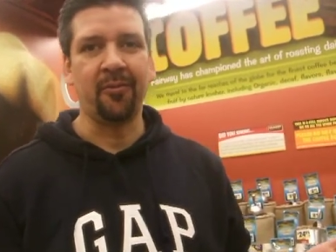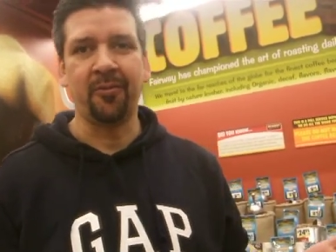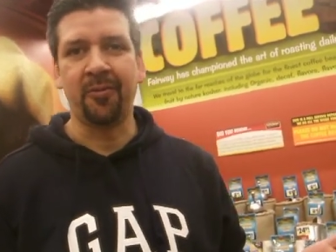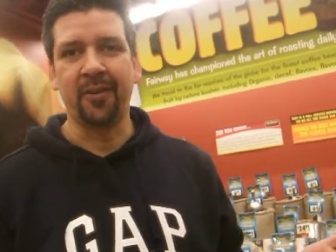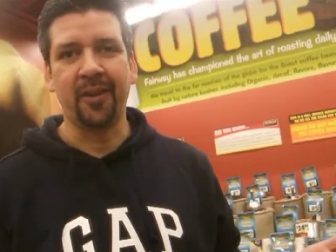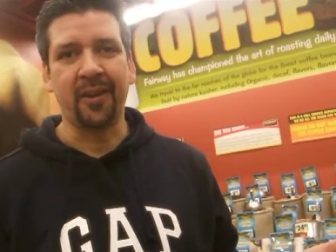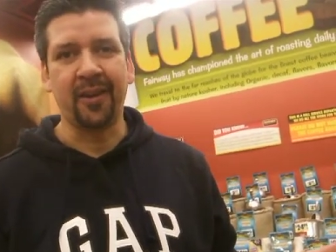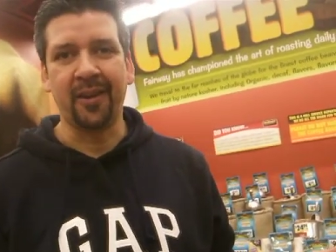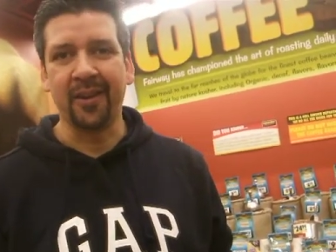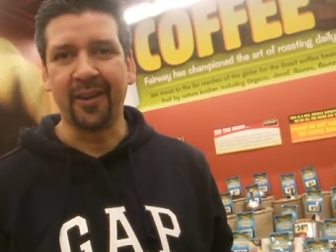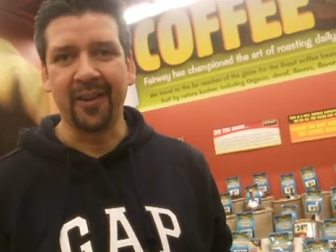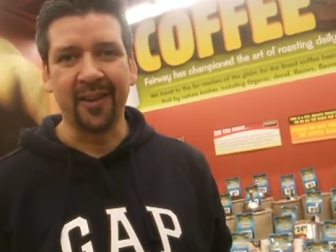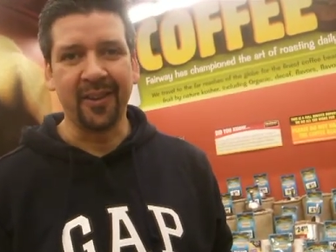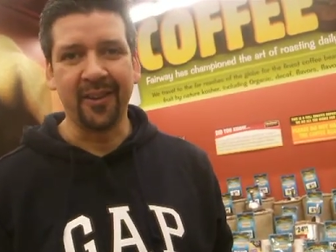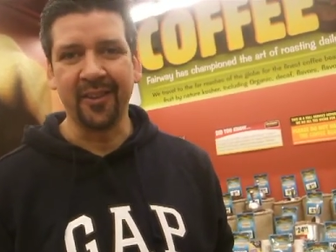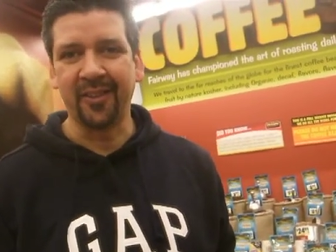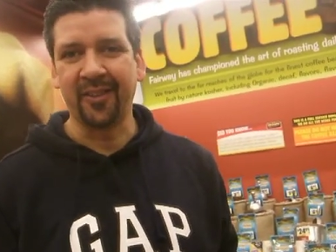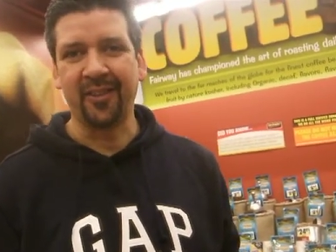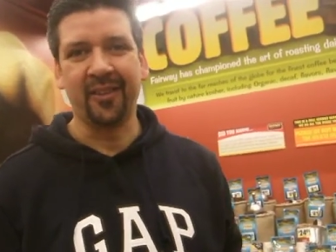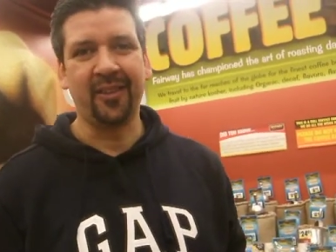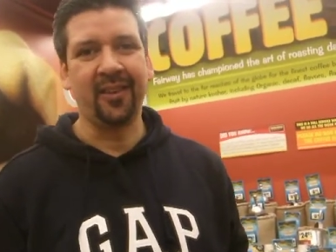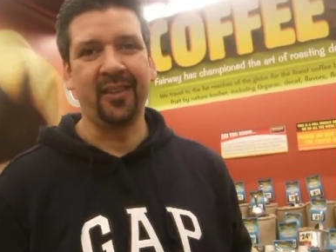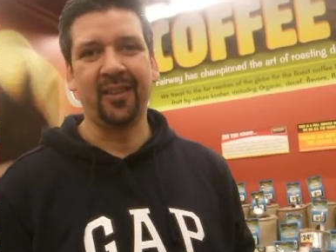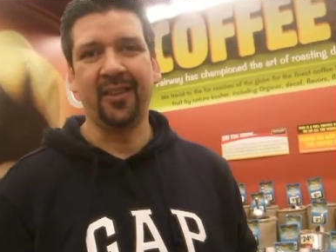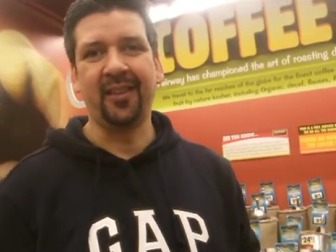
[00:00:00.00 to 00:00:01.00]
with not
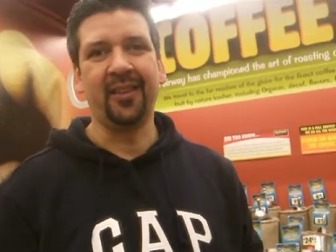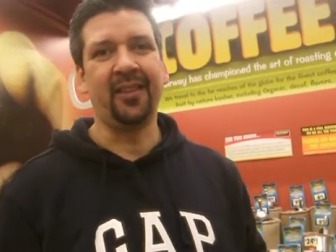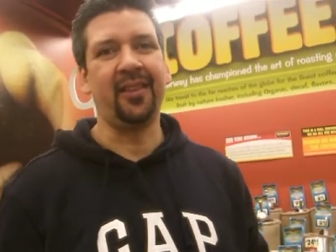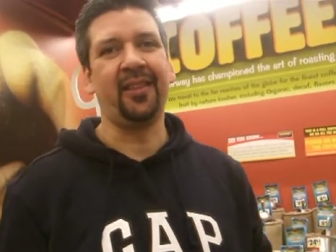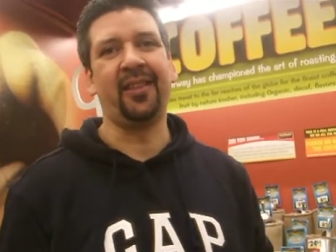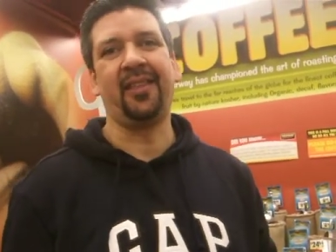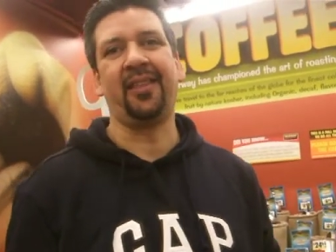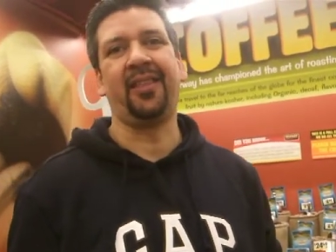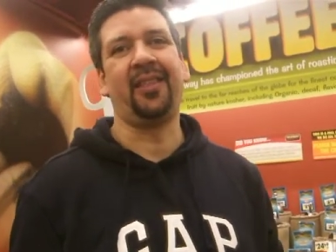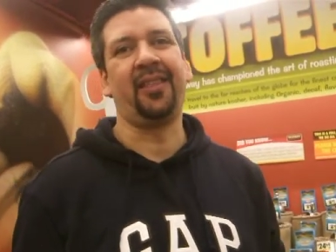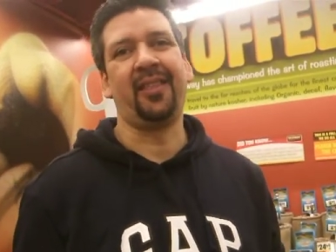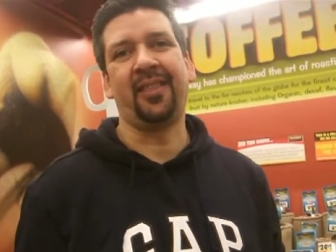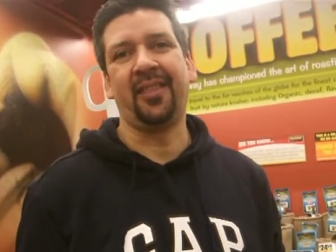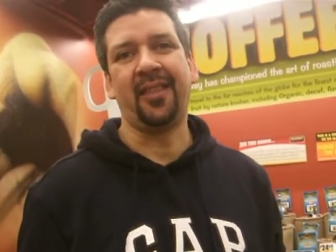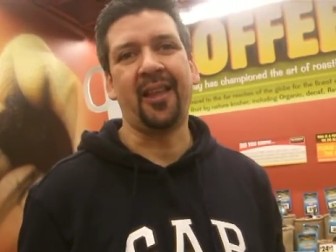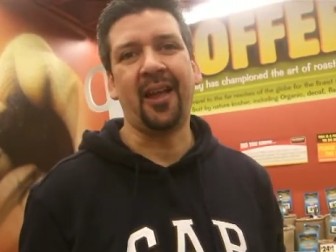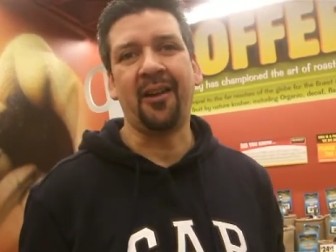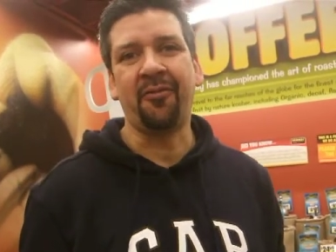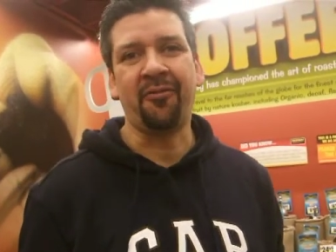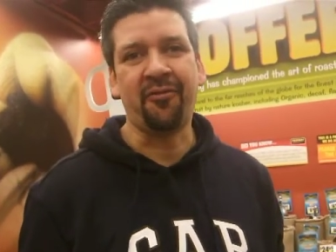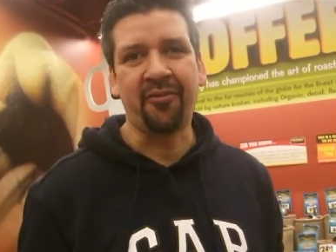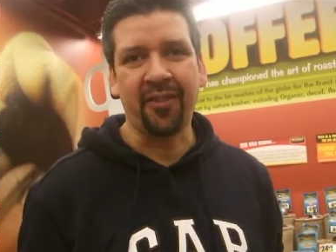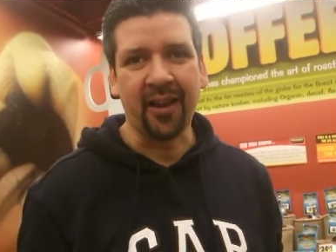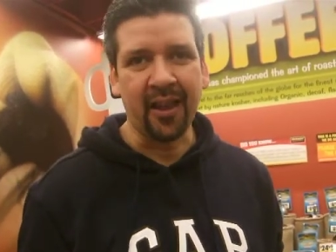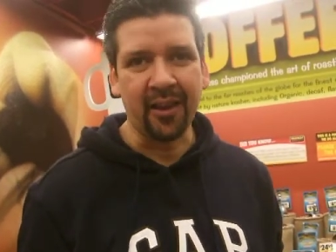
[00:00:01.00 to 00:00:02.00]

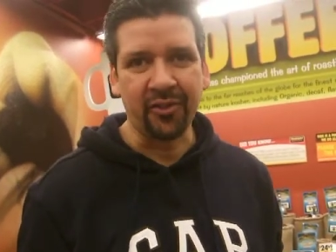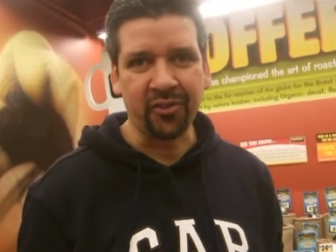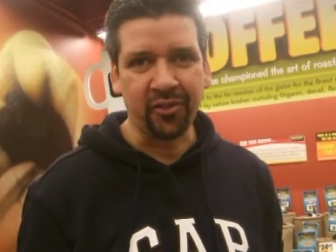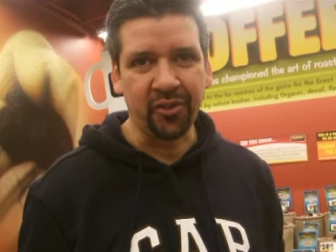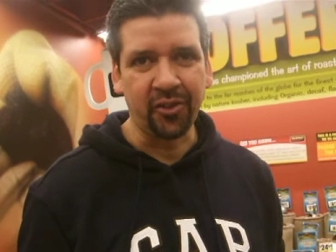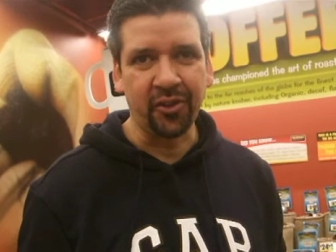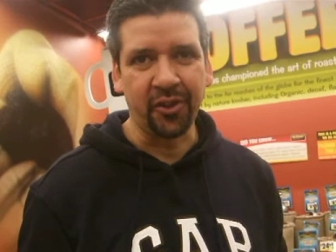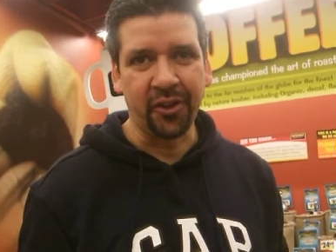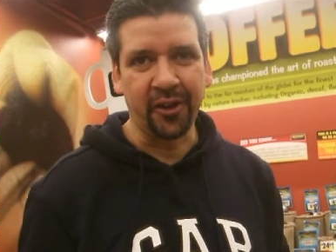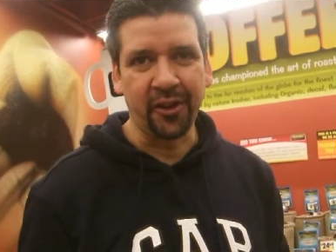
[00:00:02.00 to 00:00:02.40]
a flat soda.